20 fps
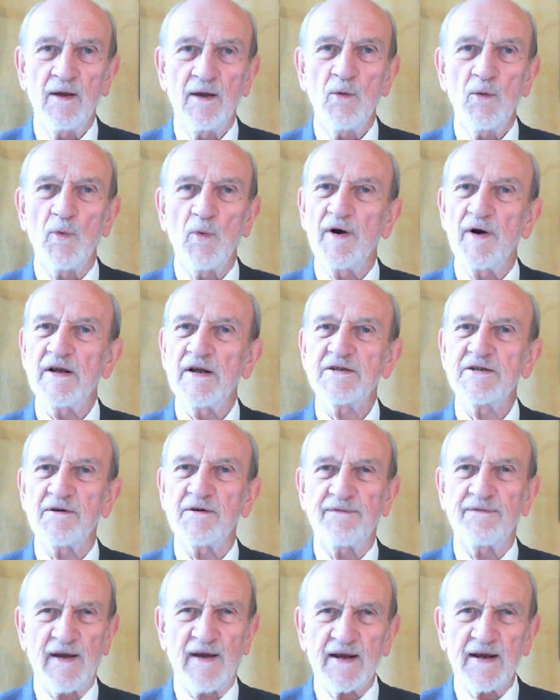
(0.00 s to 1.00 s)
whereas the
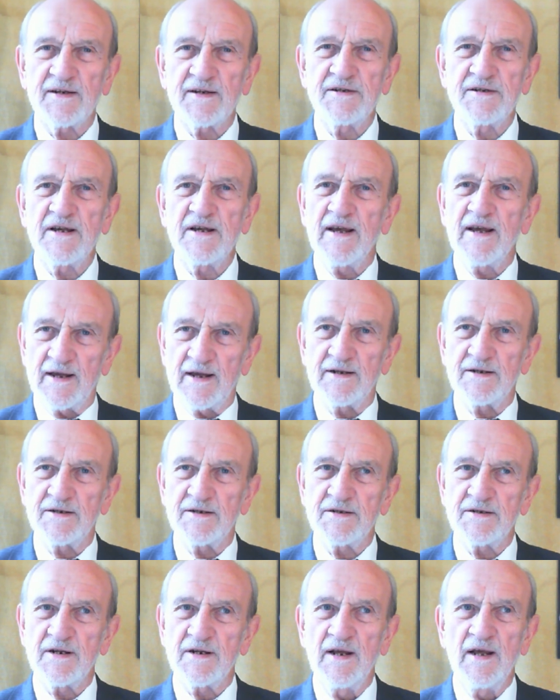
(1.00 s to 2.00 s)
fact
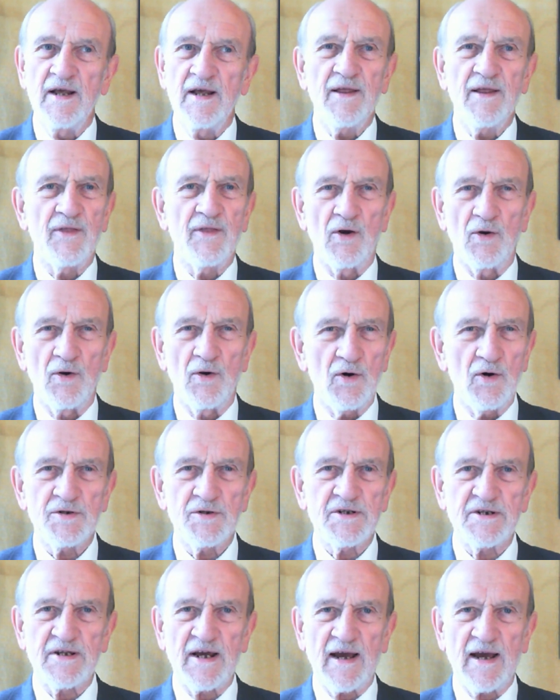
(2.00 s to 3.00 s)
is the Law
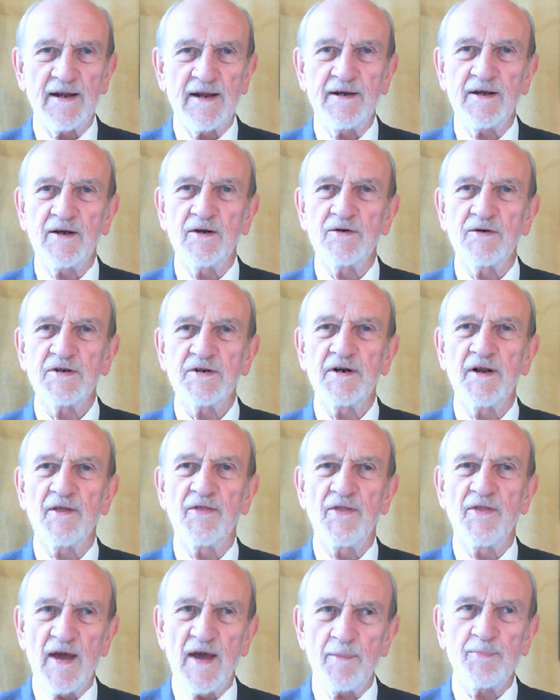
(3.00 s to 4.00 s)
Society considered
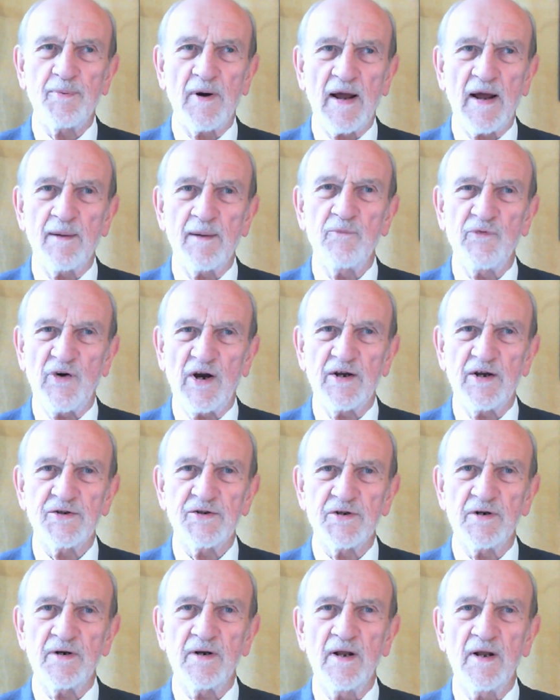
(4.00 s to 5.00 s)
their prime
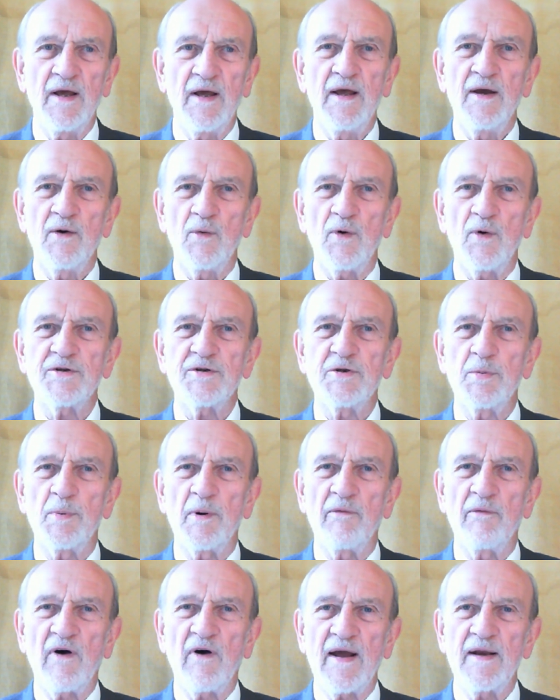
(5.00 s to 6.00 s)
function was to
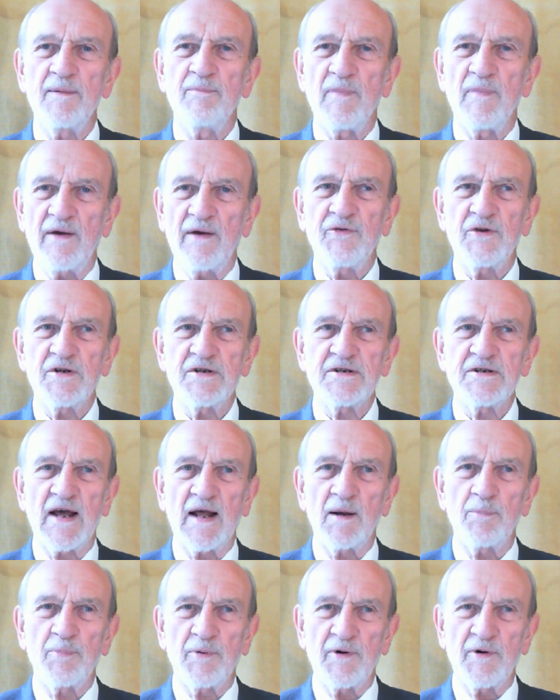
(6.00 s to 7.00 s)
provide
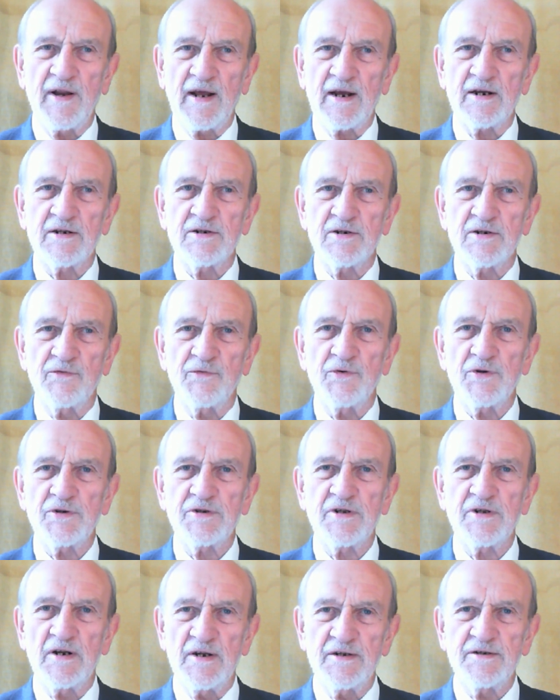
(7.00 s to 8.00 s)
mafia-style protection for
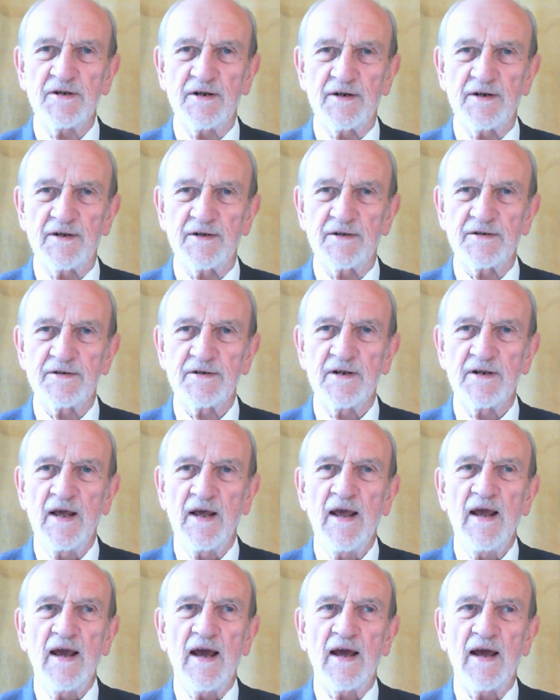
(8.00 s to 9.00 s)
solicitors,
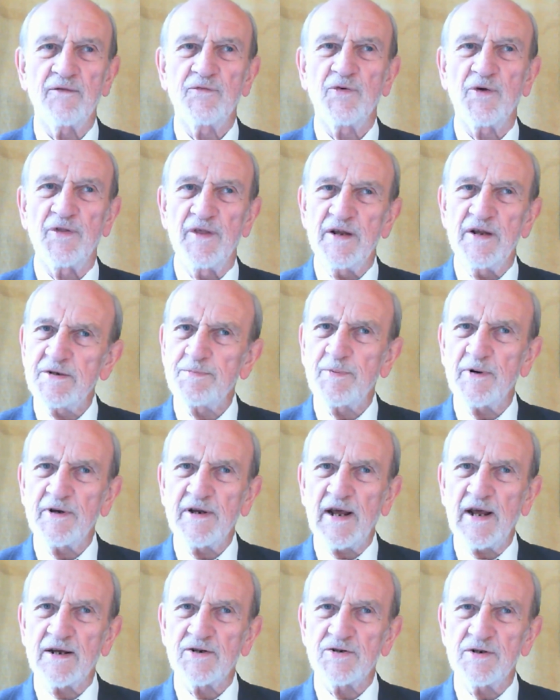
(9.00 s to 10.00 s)
and for this
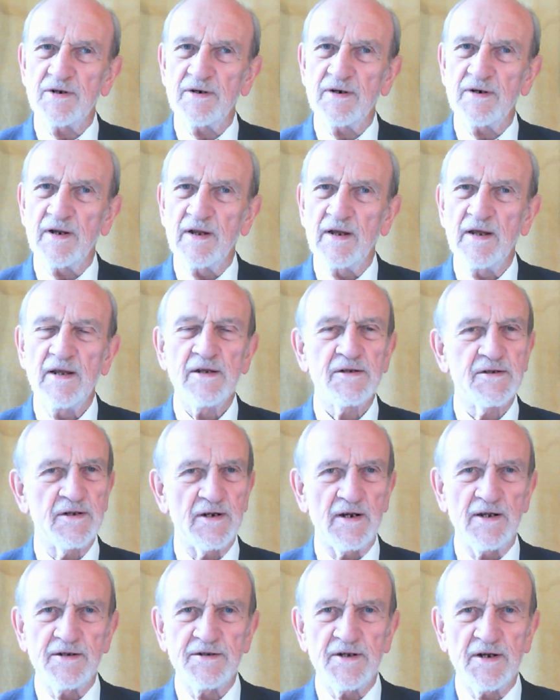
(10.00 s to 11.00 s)
protection
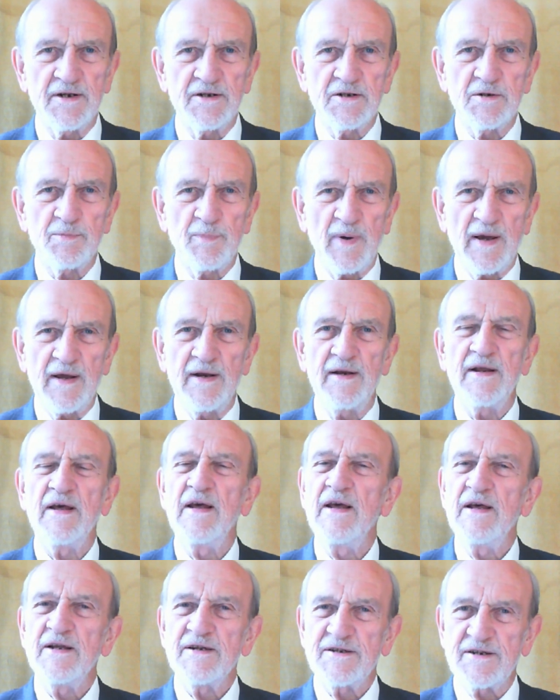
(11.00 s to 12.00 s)
solicitors paid
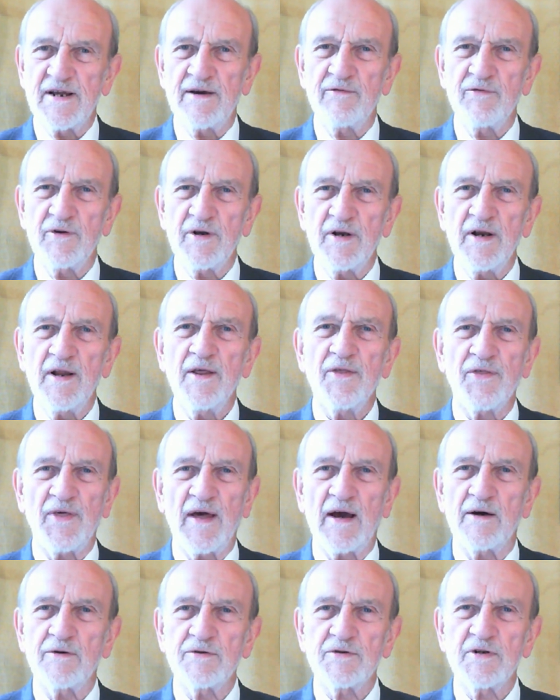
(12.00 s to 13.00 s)

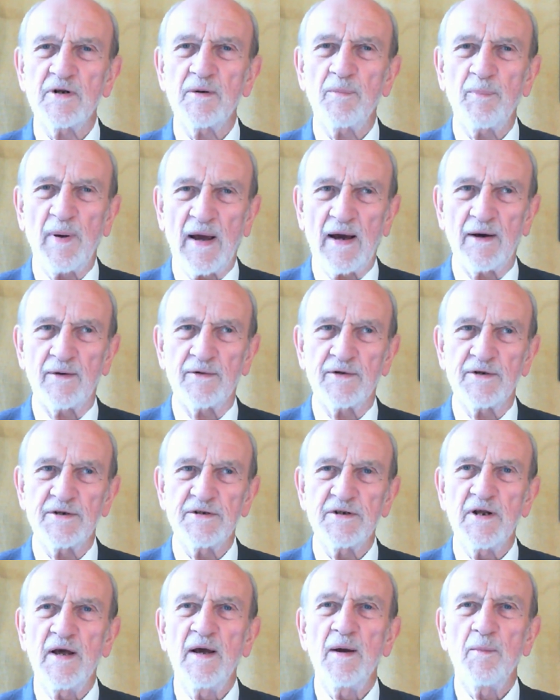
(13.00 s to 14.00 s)

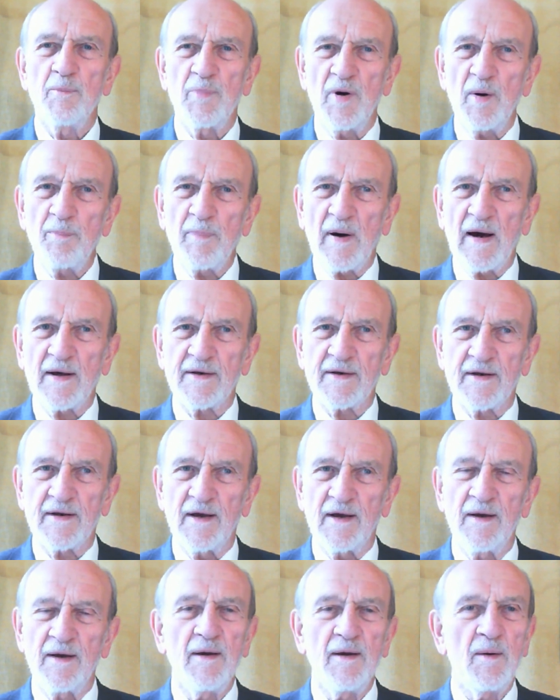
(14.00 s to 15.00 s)
£7,000 per
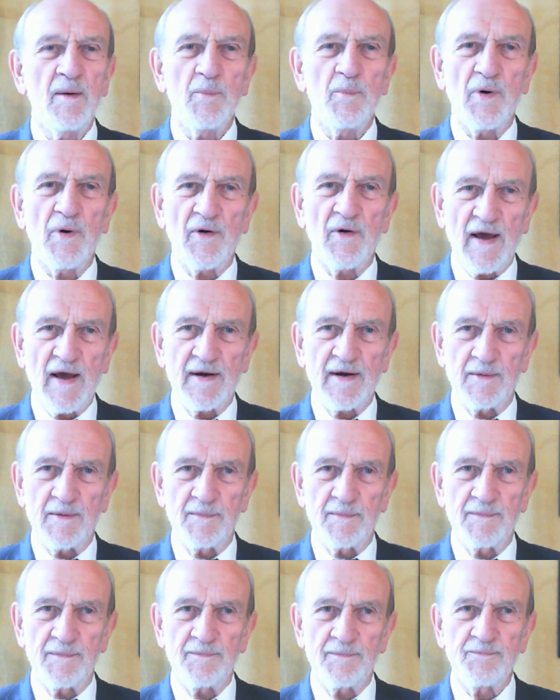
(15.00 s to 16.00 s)
partner per
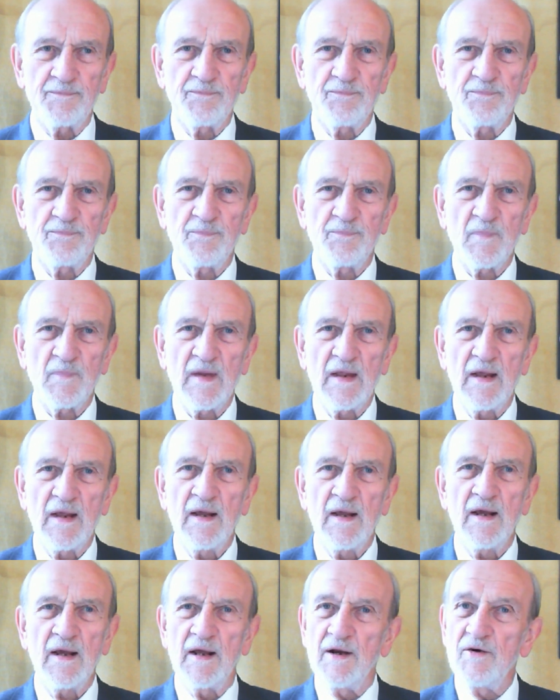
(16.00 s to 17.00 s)
annum.
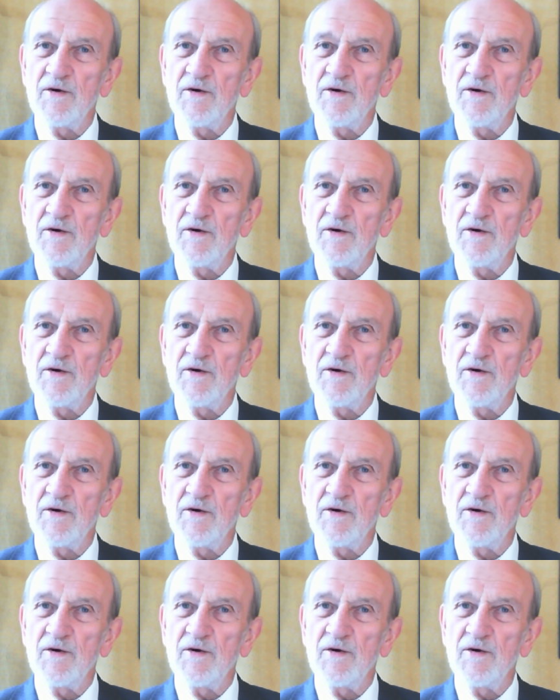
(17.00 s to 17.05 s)
In